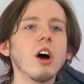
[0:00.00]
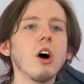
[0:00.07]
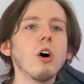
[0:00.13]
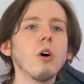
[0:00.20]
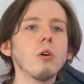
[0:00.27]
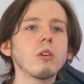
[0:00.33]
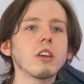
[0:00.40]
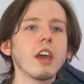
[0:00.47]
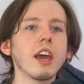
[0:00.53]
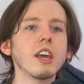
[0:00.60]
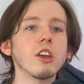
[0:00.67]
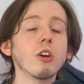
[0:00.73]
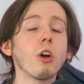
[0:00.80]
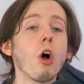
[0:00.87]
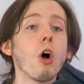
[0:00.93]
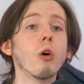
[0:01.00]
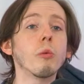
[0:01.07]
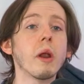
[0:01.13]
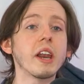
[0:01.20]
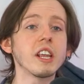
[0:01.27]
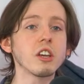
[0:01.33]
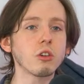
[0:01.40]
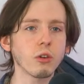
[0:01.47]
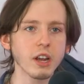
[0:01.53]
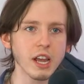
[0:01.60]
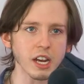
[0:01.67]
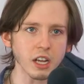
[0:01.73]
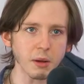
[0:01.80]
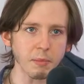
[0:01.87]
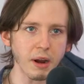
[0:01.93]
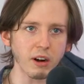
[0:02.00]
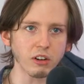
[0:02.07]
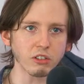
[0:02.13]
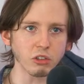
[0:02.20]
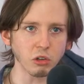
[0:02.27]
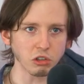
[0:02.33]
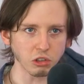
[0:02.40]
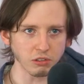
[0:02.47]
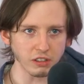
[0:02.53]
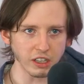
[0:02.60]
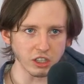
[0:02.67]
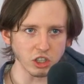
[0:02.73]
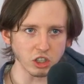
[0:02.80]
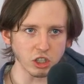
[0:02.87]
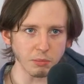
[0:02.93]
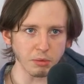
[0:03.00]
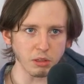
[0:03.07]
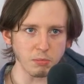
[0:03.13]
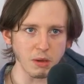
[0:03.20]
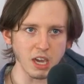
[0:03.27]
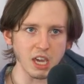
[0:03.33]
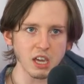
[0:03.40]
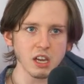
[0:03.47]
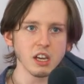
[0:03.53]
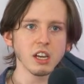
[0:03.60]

okay, you're already creating a parasocial relationship with me.